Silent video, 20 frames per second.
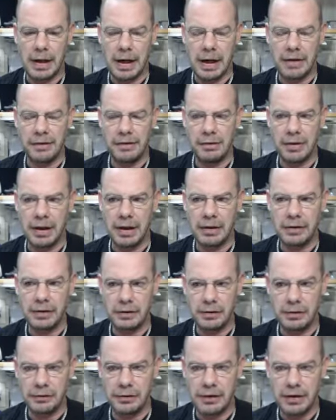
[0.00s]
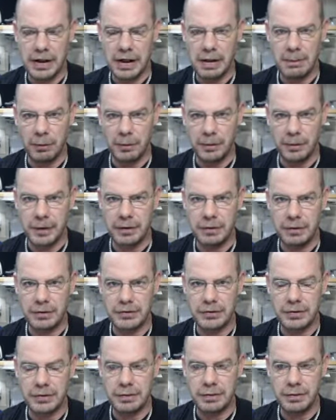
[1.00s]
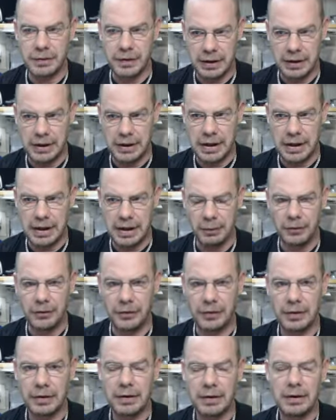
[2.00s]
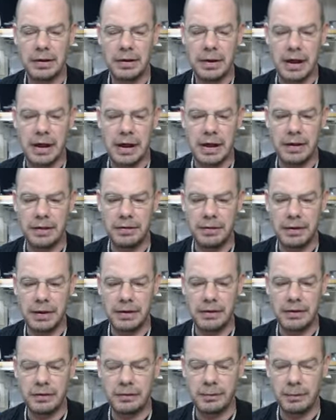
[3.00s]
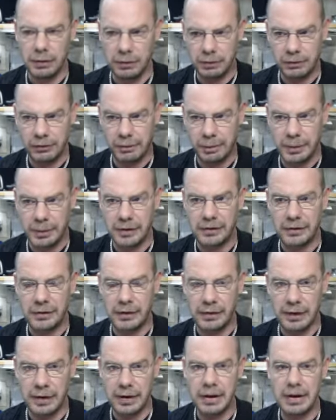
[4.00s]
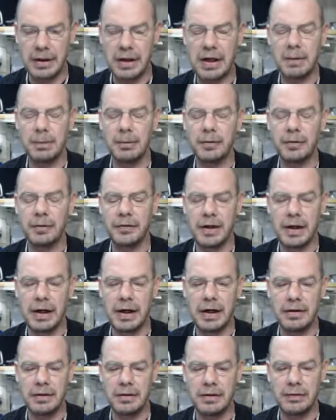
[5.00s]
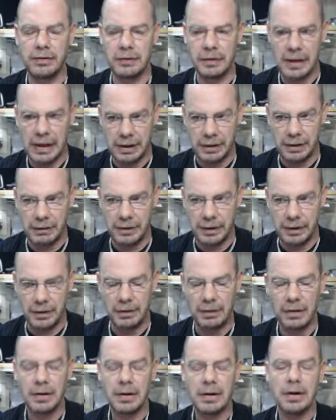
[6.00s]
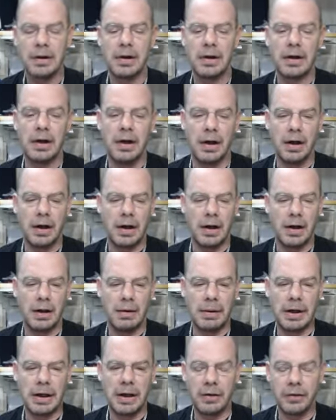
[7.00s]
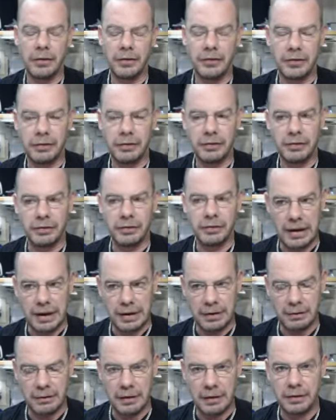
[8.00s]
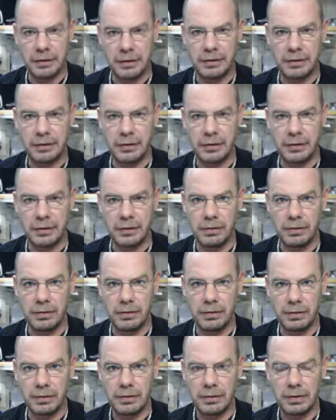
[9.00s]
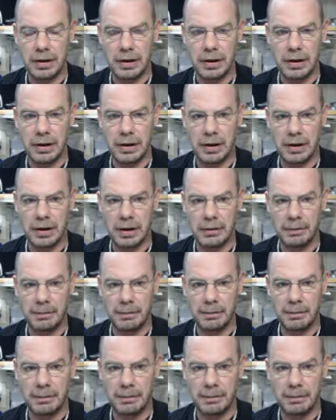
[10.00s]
I do not use enamel thinners to thin enamels. I do not use mineral spirits to thin enamels. I use lacquer thinner. Um, I also use lacquer thinner to uh,